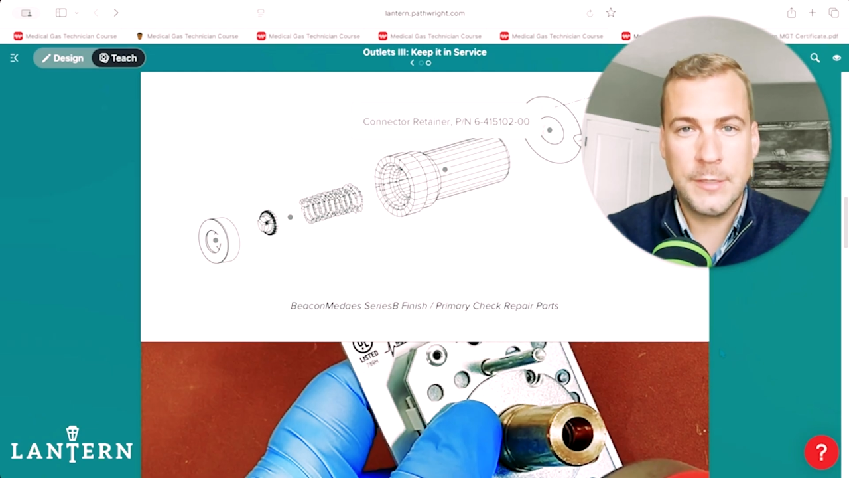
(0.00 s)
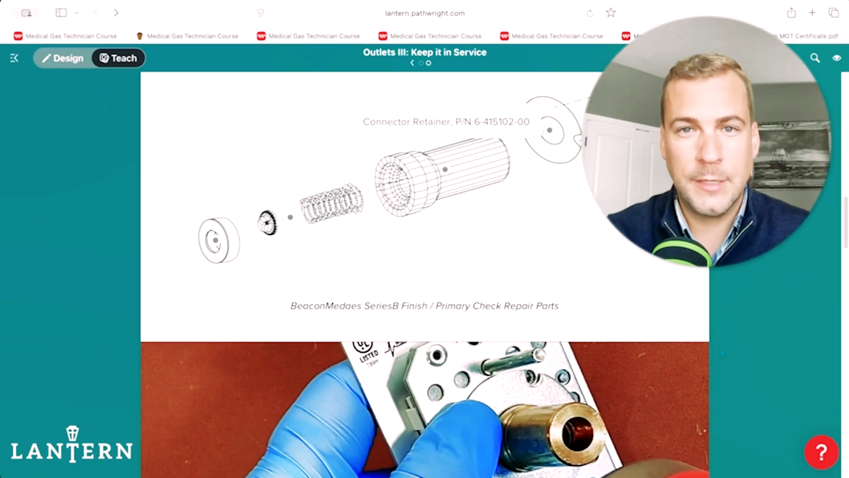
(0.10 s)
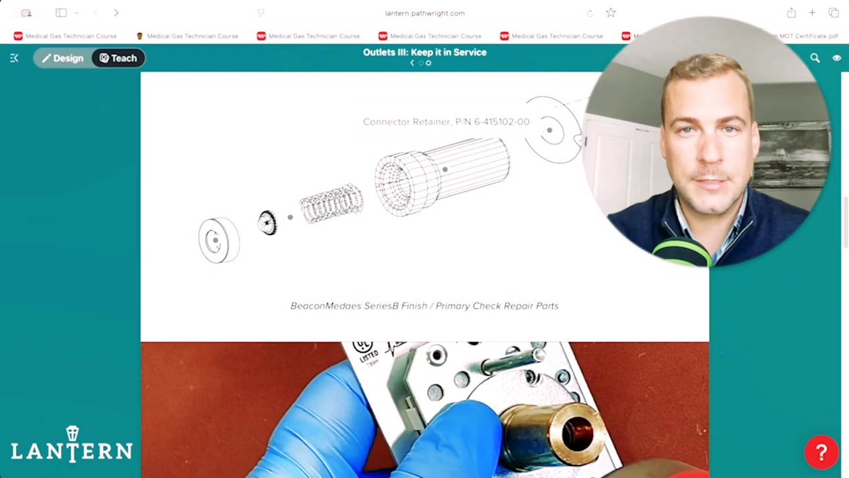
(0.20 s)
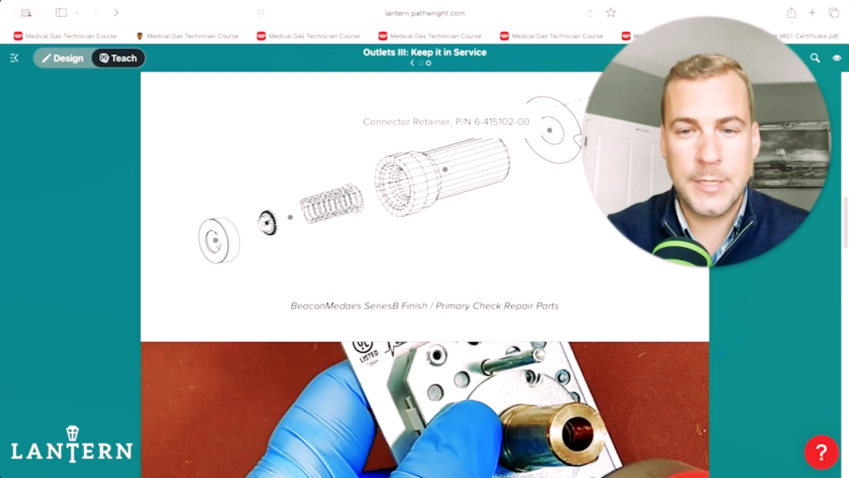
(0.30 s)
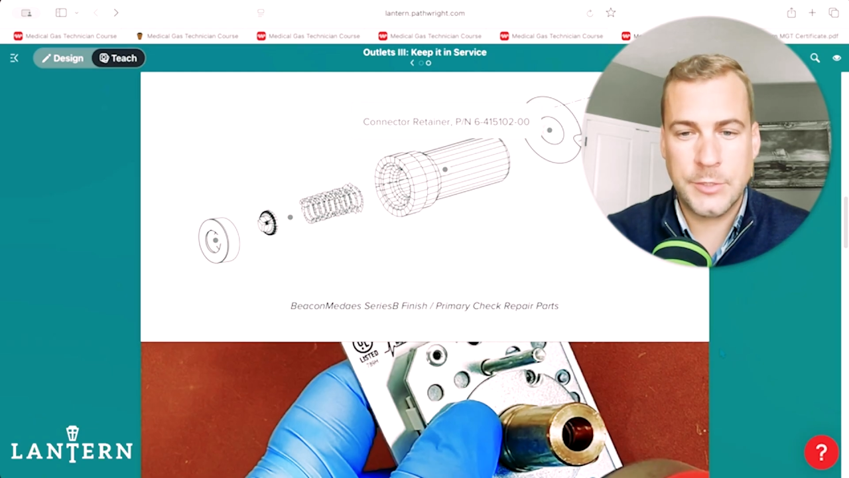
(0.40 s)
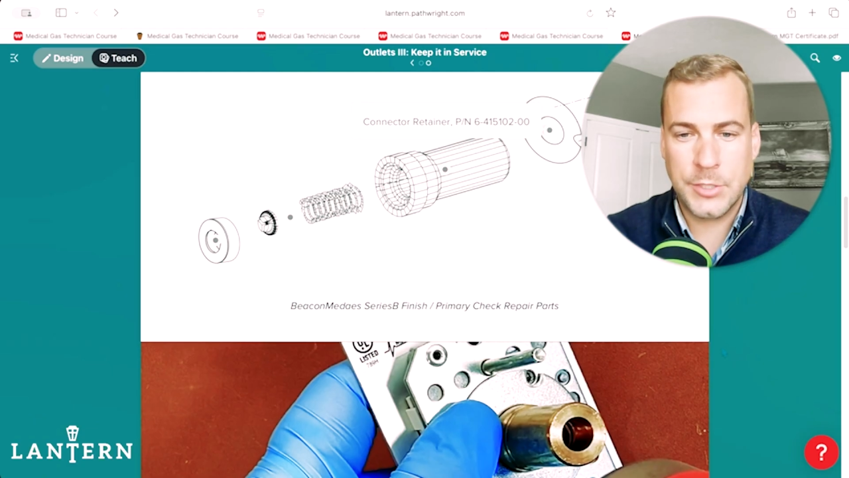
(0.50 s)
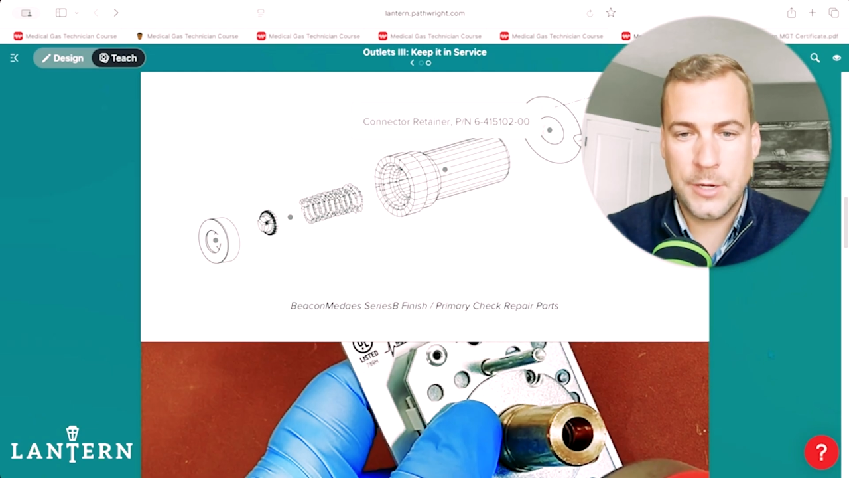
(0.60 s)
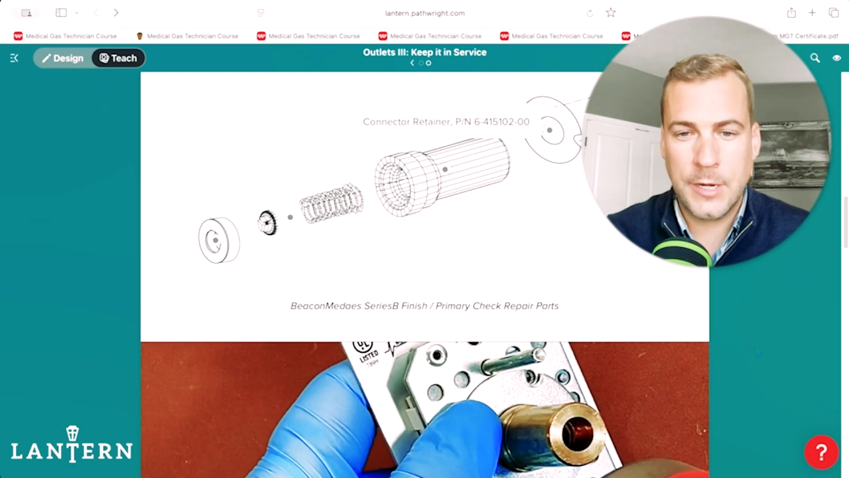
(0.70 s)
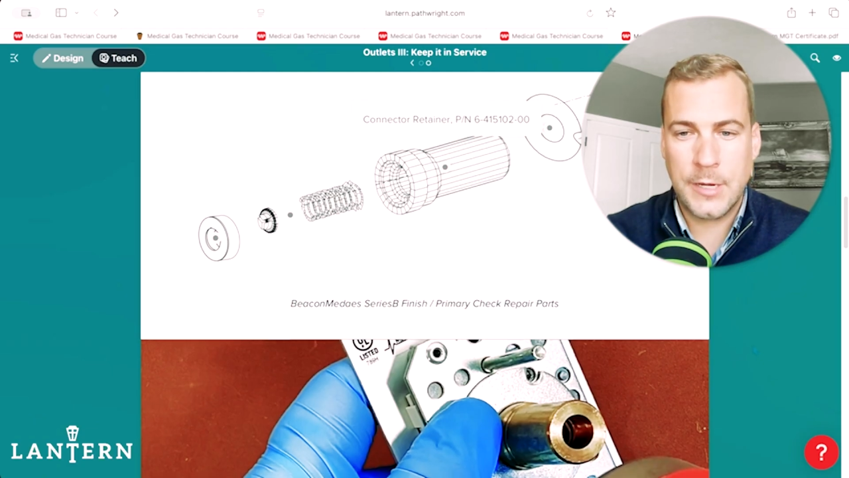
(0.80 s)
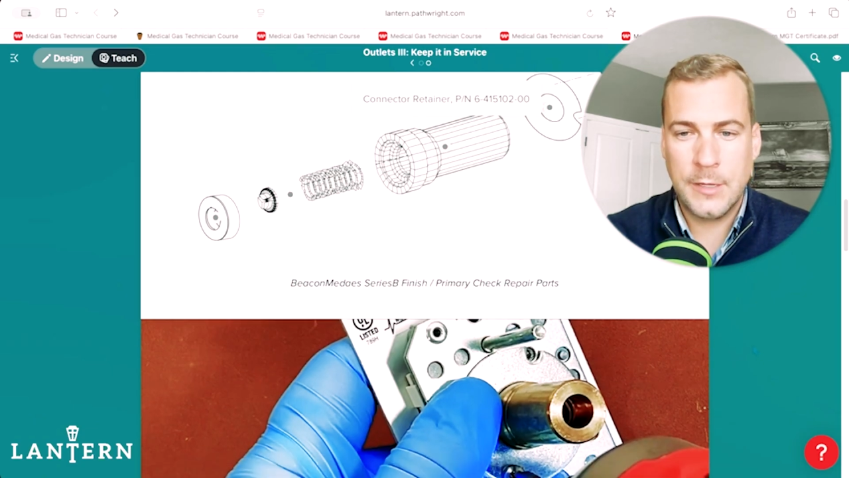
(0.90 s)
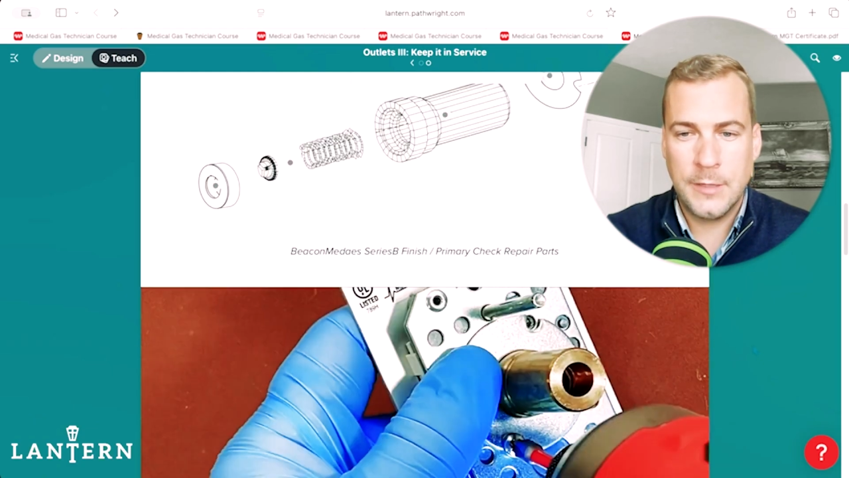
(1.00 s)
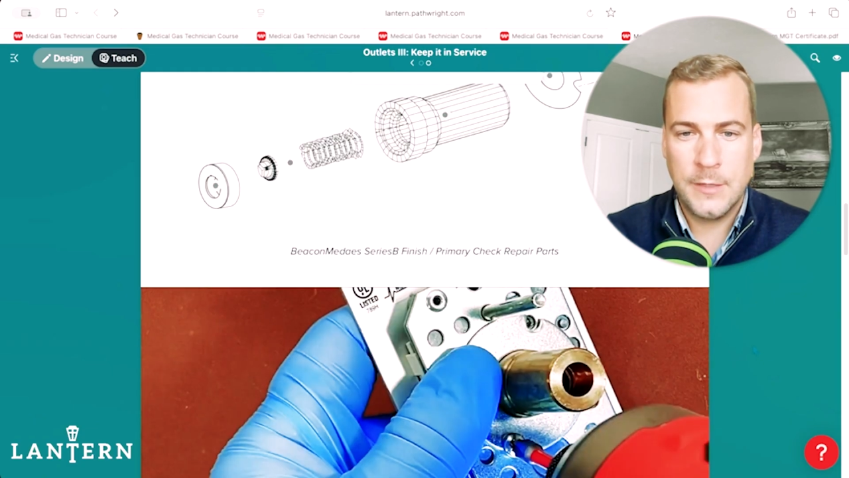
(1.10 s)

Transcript: It's not generic.